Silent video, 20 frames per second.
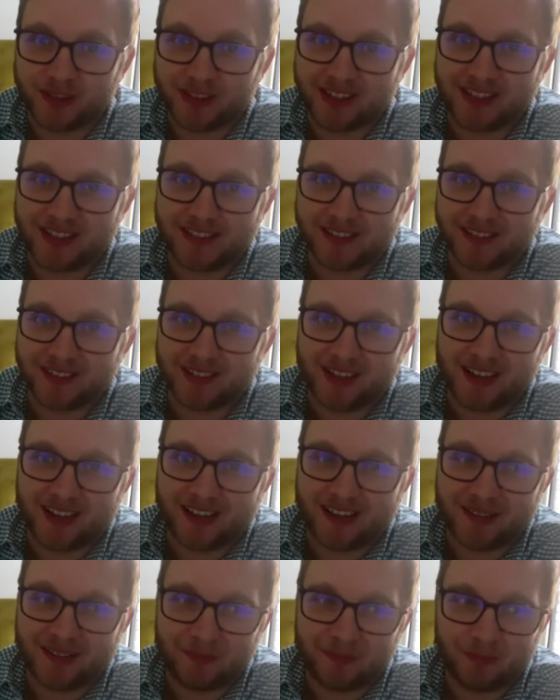And it isn't
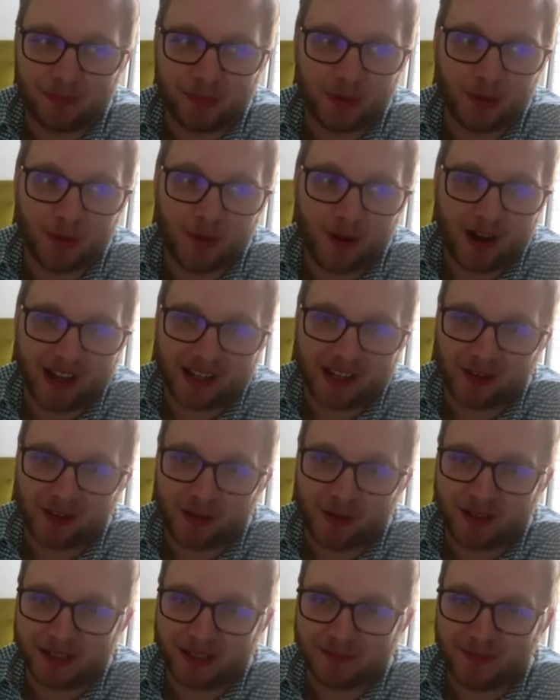a pure
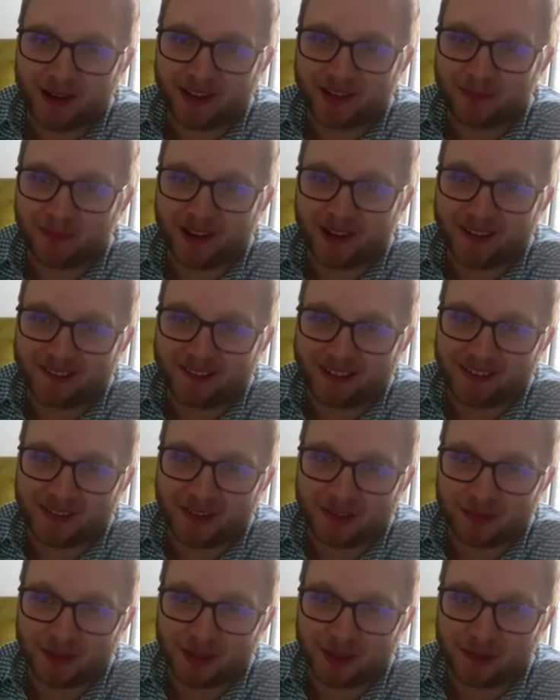economics math background
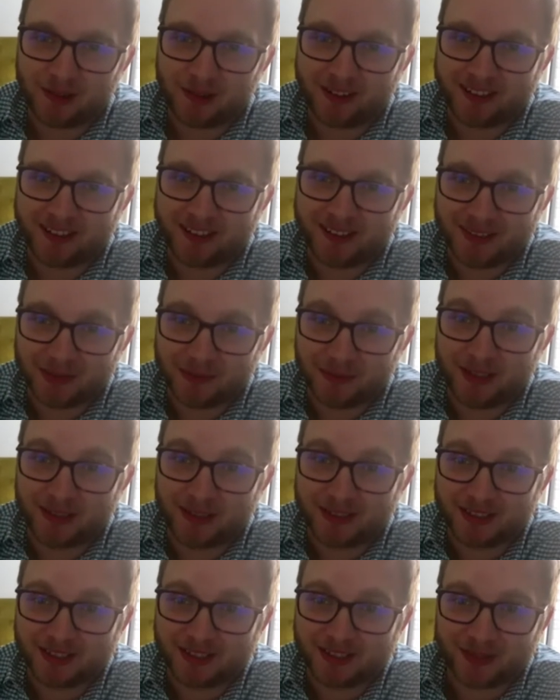that's required to be
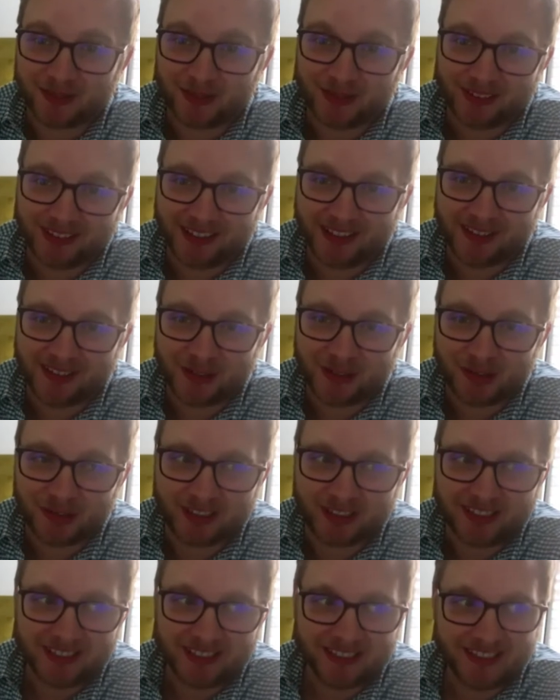successful in the
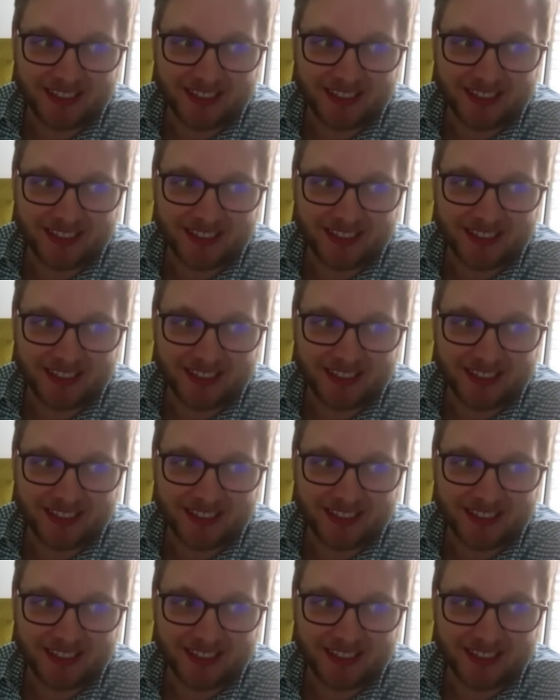industry.